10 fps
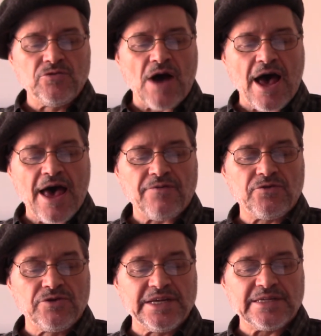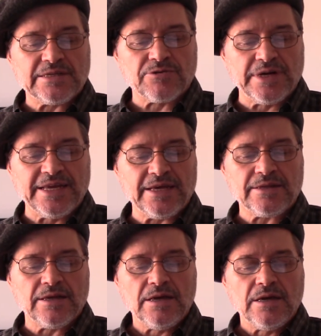I have to discredit
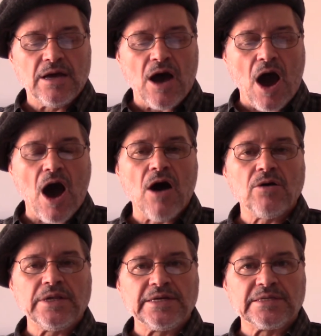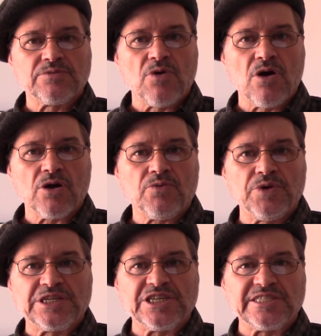all his work
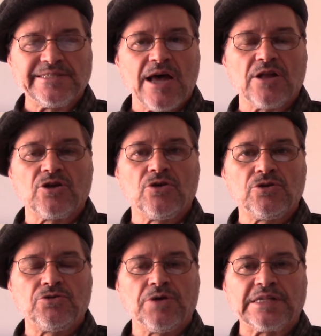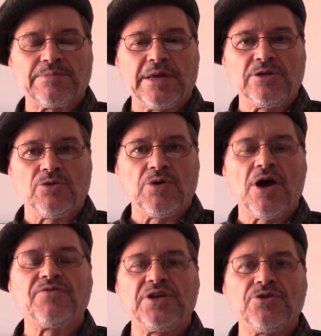which is not good to explain the way
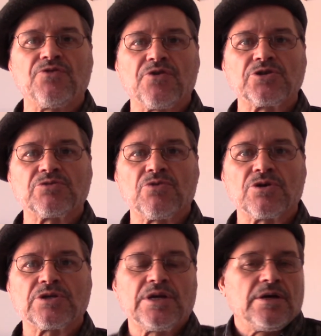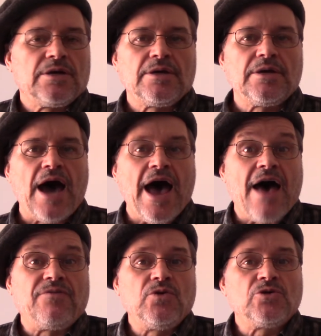of the universe works. I
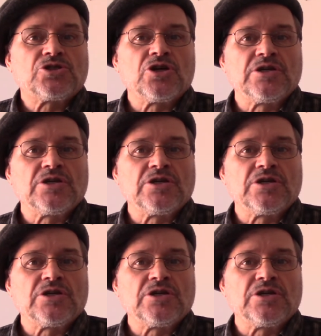have no choice.